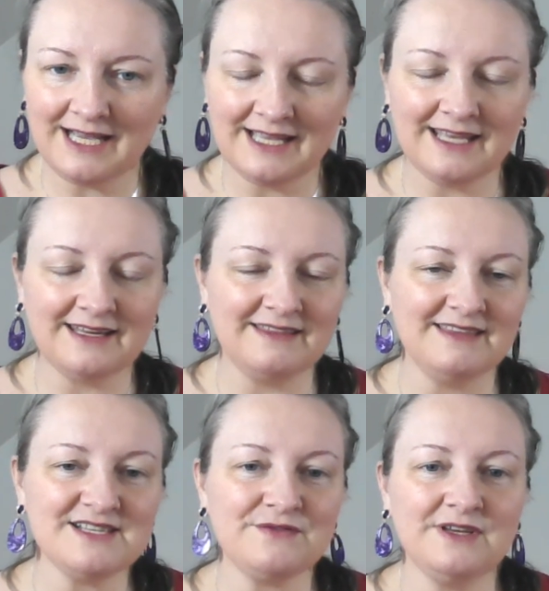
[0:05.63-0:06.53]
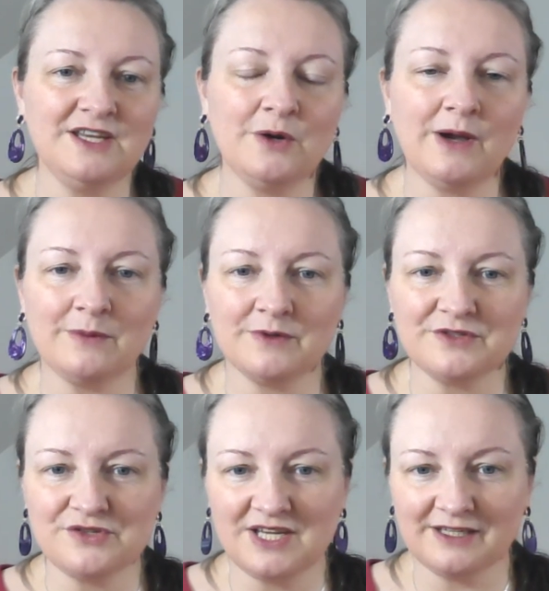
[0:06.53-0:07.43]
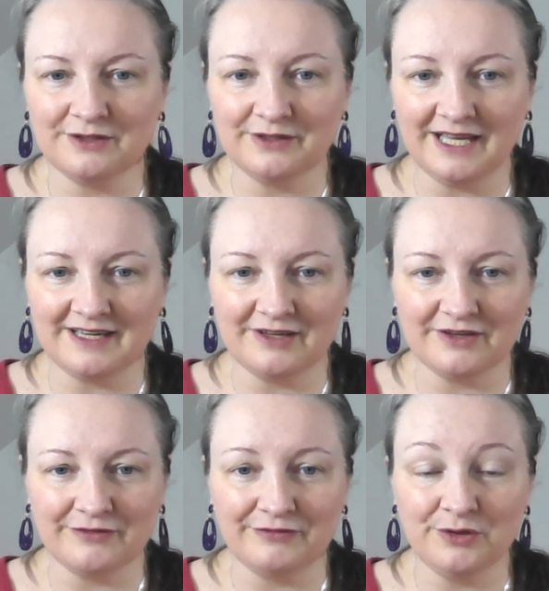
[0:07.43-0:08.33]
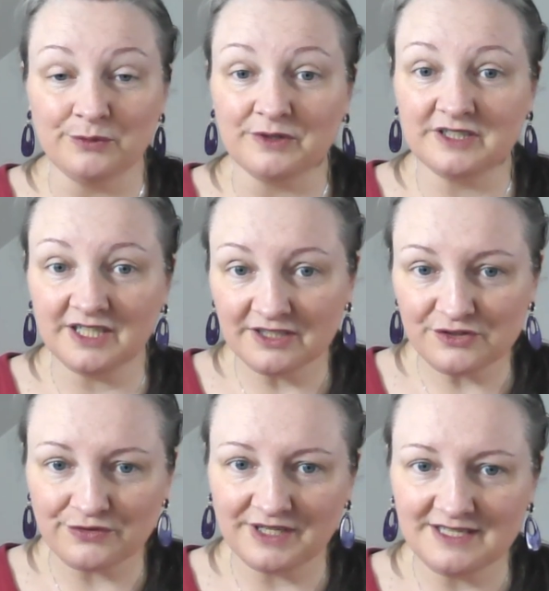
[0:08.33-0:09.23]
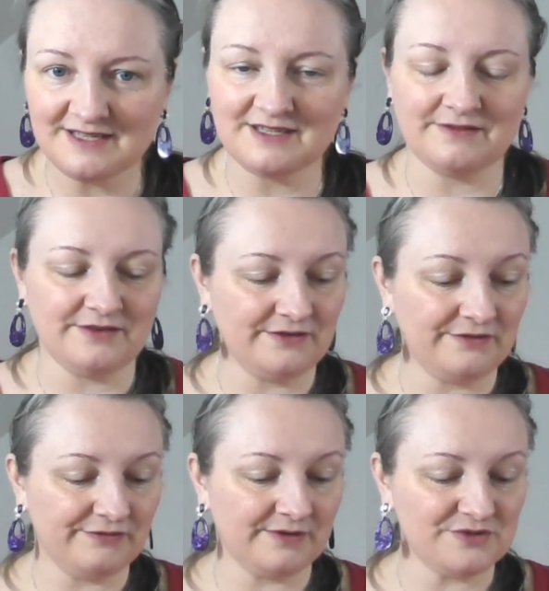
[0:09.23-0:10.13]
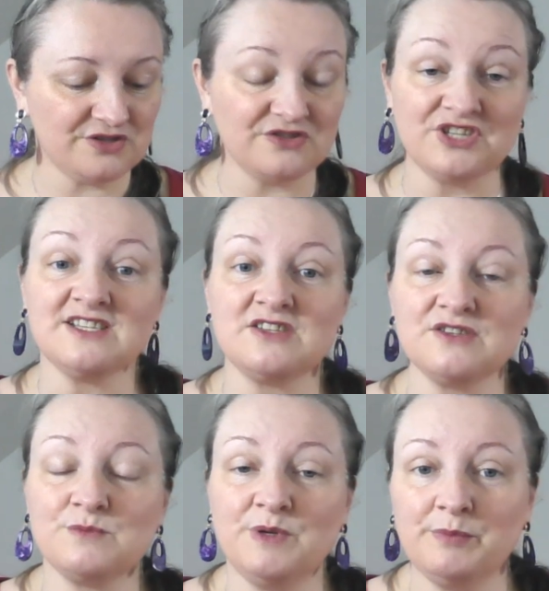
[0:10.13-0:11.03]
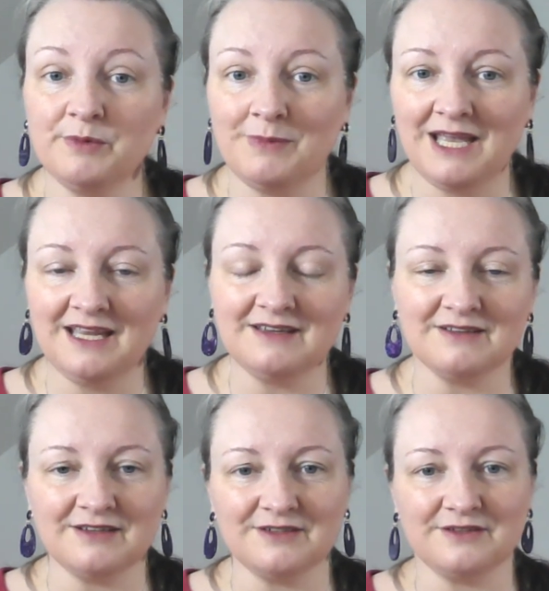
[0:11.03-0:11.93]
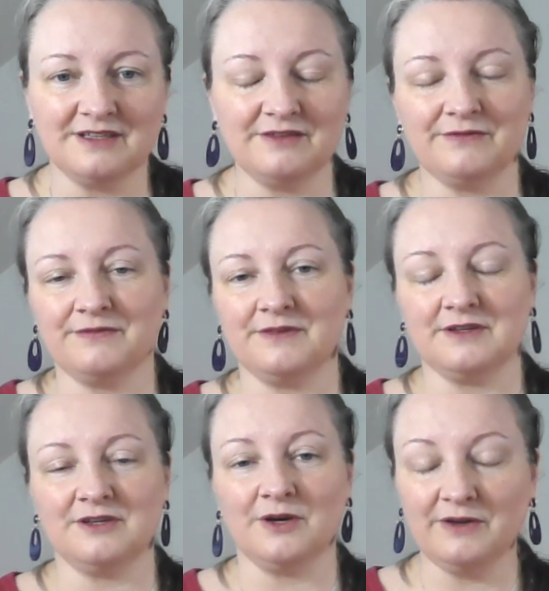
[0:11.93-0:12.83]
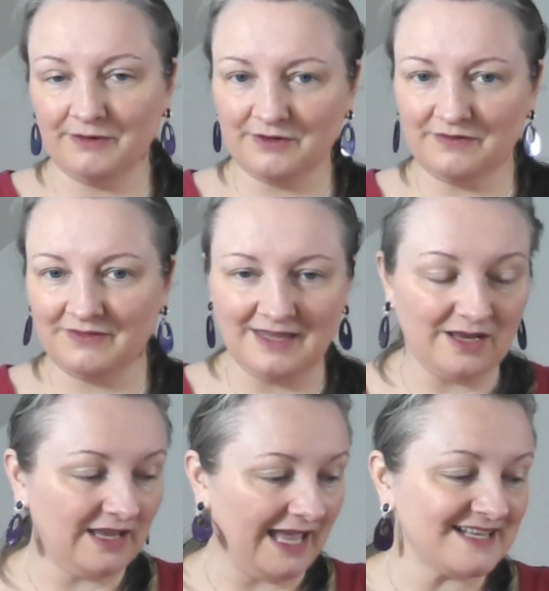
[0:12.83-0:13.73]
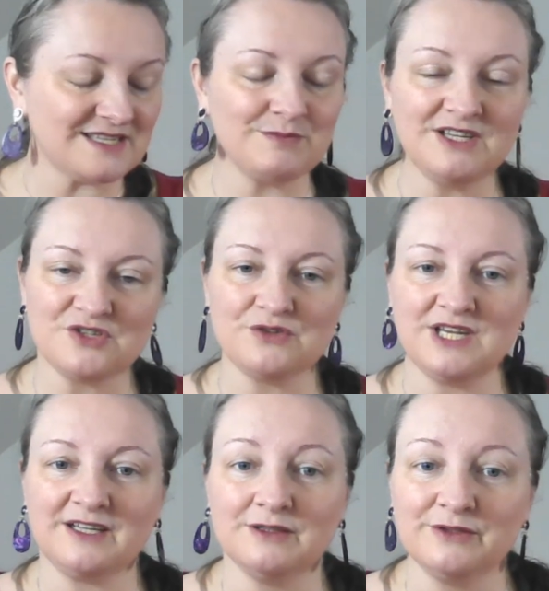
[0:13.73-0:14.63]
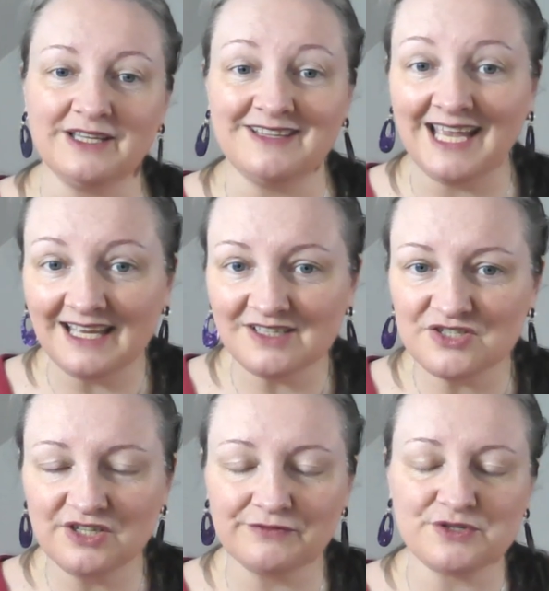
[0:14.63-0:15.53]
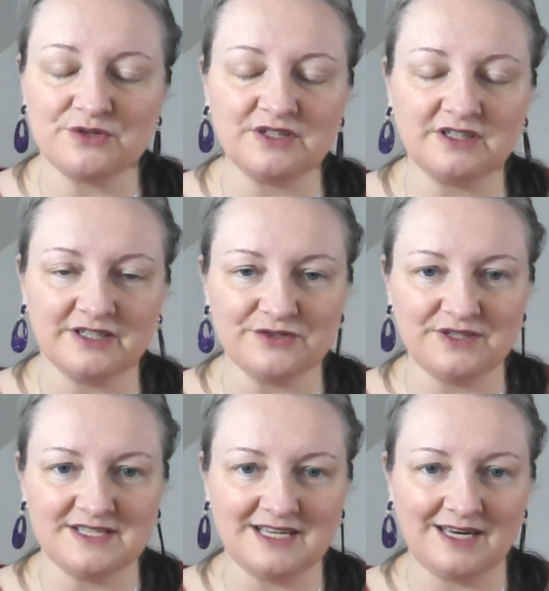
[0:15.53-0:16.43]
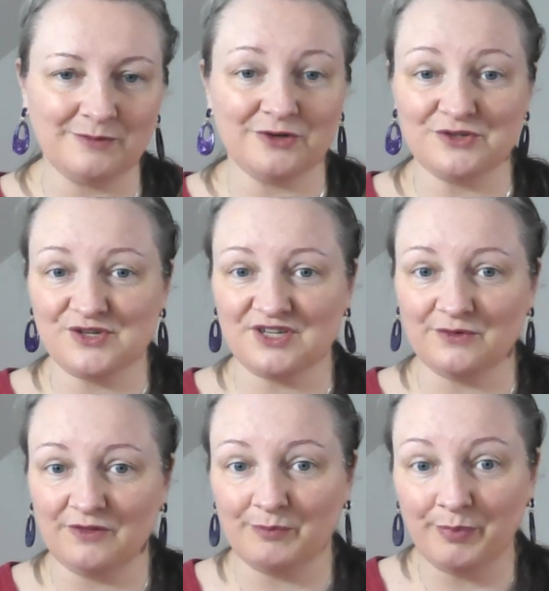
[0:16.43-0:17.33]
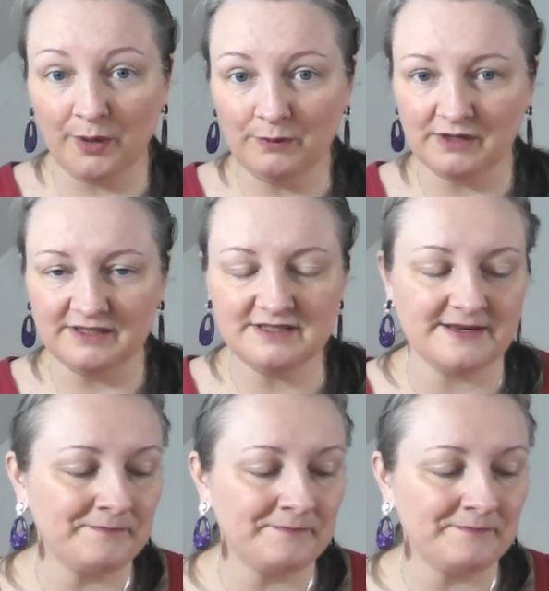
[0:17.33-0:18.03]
and in this video I want to take a look at a few countries uh, from suggestion people made uh, if uh, you know if uh, they asked me to take a look at the energy of certain countries and I'm going to start with Poland.